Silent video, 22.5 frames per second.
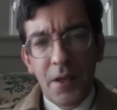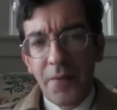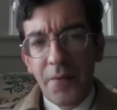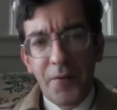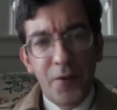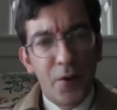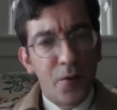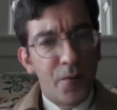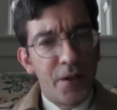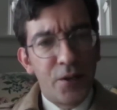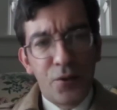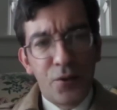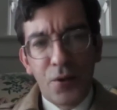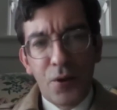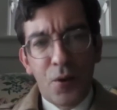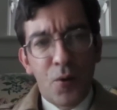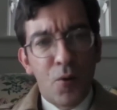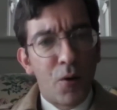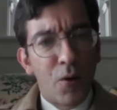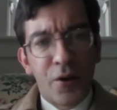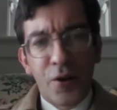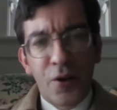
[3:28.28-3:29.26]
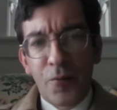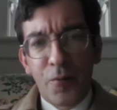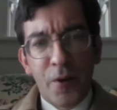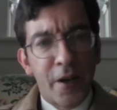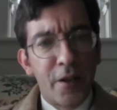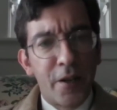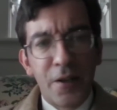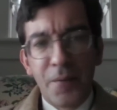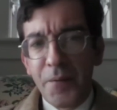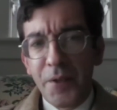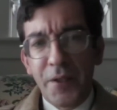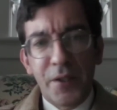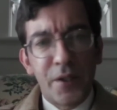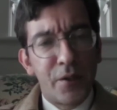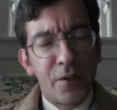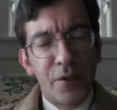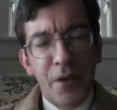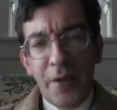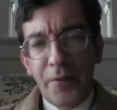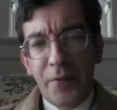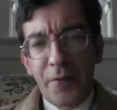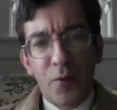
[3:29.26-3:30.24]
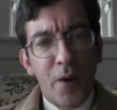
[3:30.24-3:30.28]
if you're into the core curriculum this
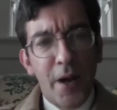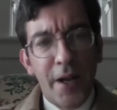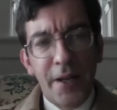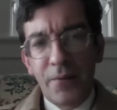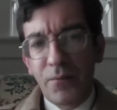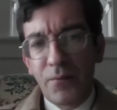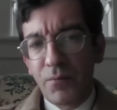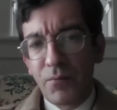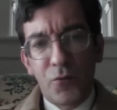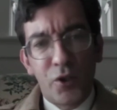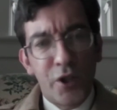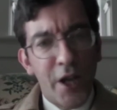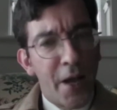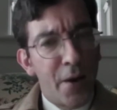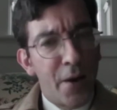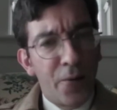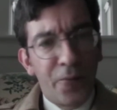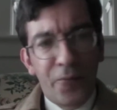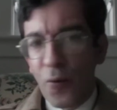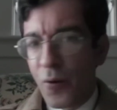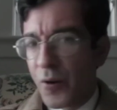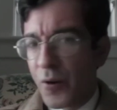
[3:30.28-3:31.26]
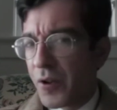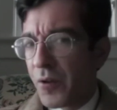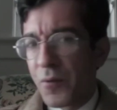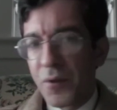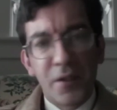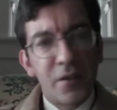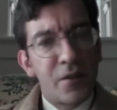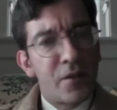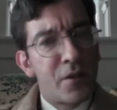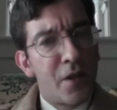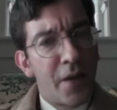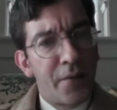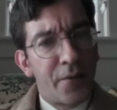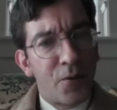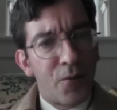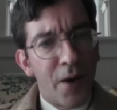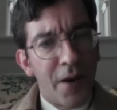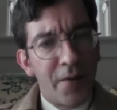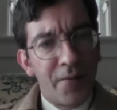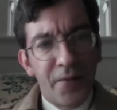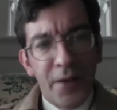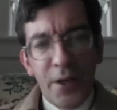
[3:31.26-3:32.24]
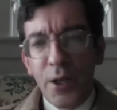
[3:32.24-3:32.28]
is not the right channel for you this is not the
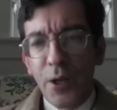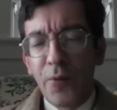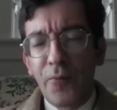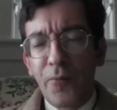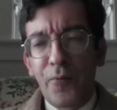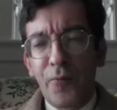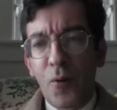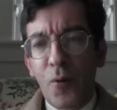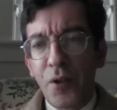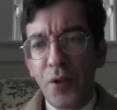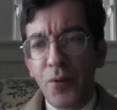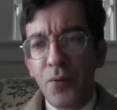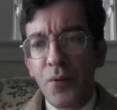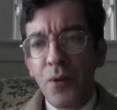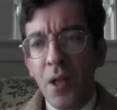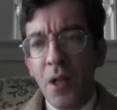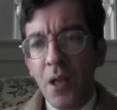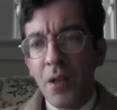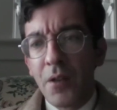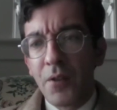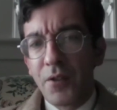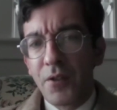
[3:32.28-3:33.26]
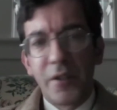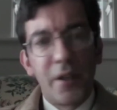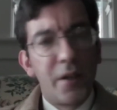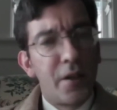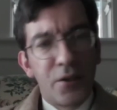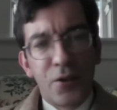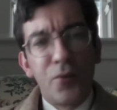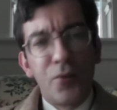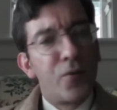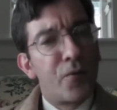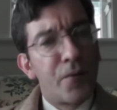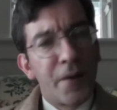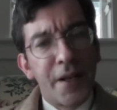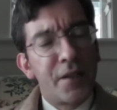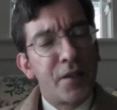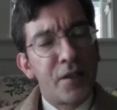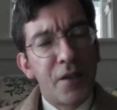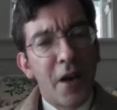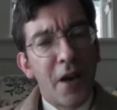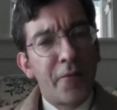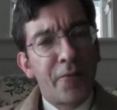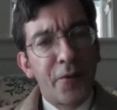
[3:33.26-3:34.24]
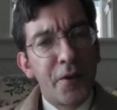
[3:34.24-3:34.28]
right video for you city tutoring
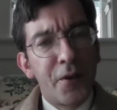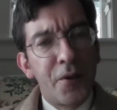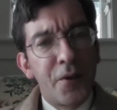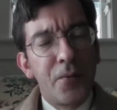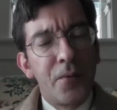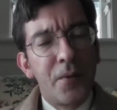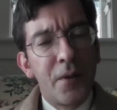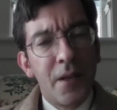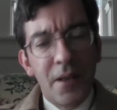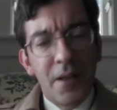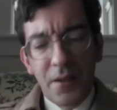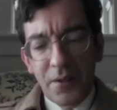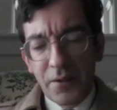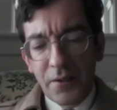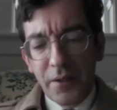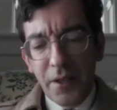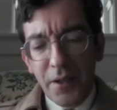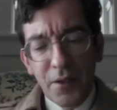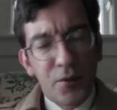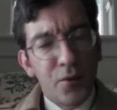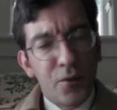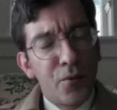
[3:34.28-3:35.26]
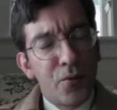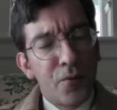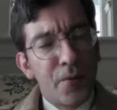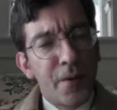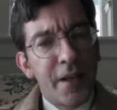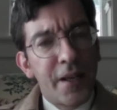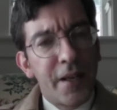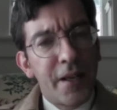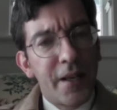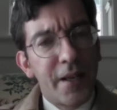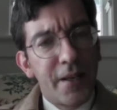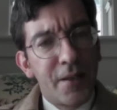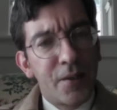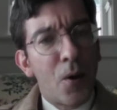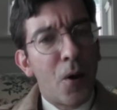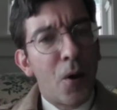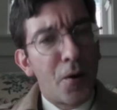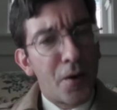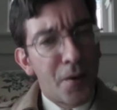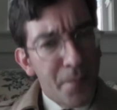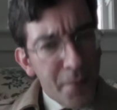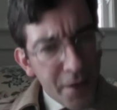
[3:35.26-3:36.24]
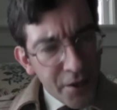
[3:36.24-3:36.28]
is not for you city tutoring is
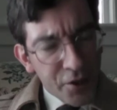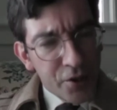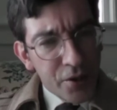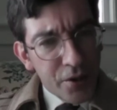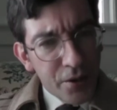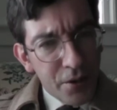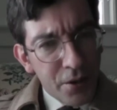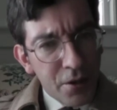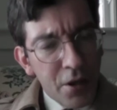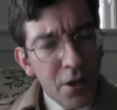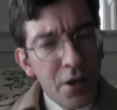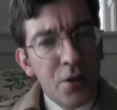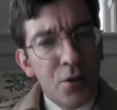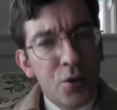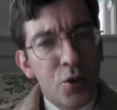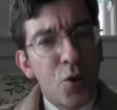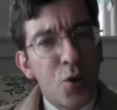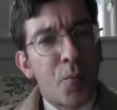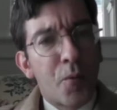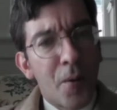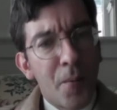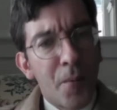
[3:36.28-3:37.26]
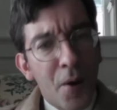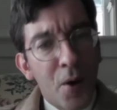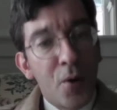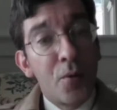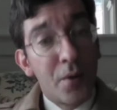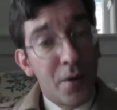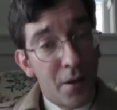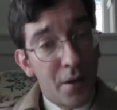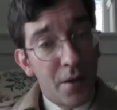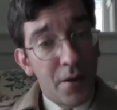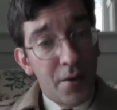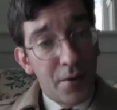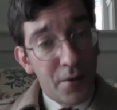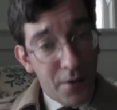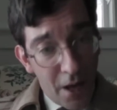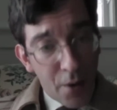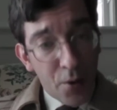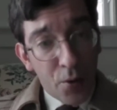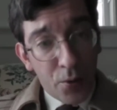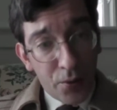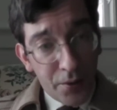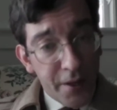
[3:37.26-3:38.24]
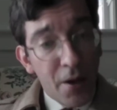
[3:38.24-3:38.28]
on a mission to promote
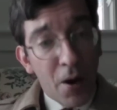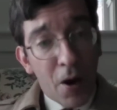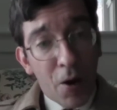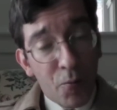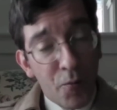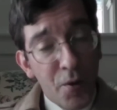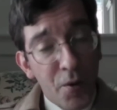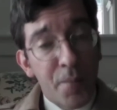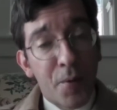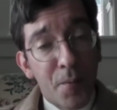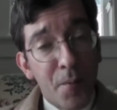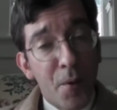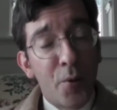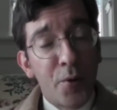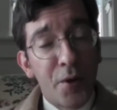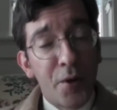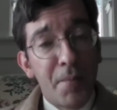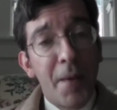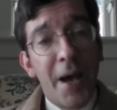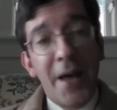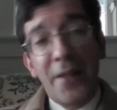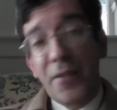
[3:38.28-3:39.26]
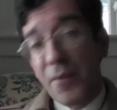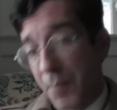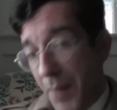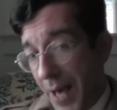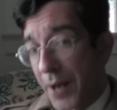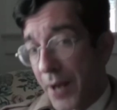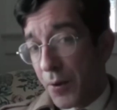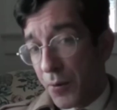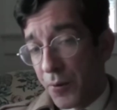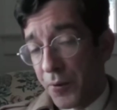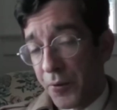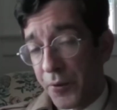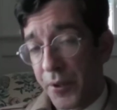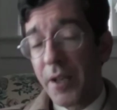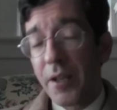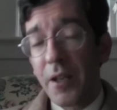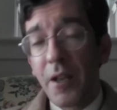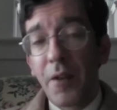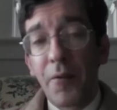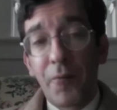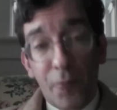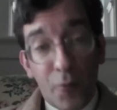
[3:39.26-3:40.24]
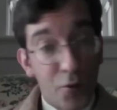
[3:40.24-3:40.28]
not only are we promoting mathematical
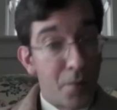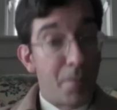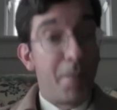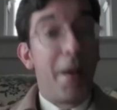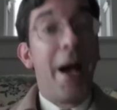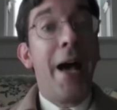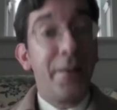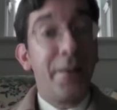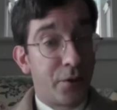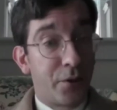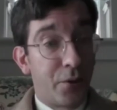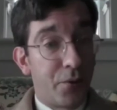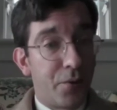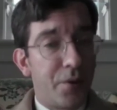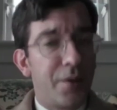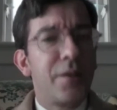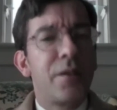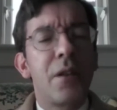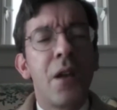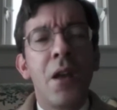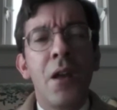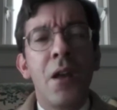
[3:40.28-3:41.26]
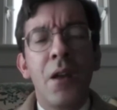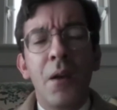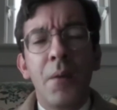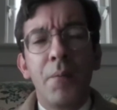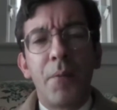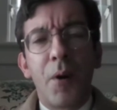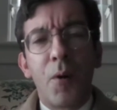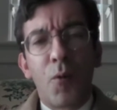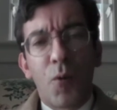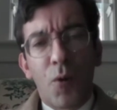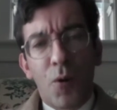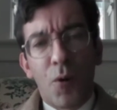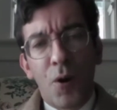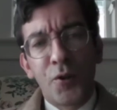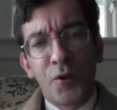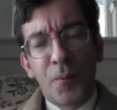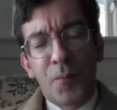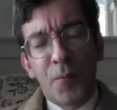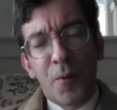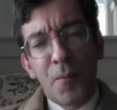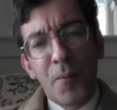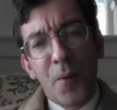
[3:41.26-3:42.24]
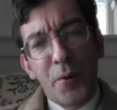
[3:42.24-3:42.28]
thinking for the math students but we're
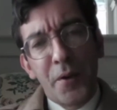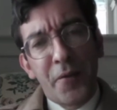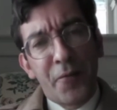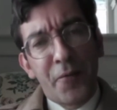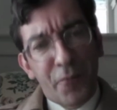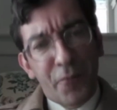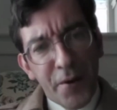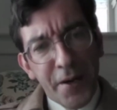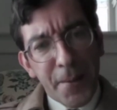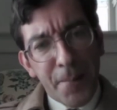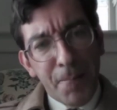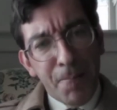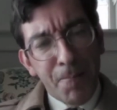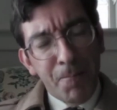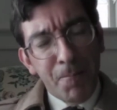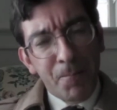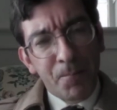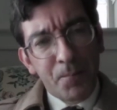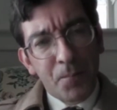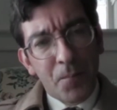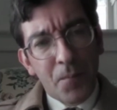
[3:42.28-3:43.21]
also promoting freedom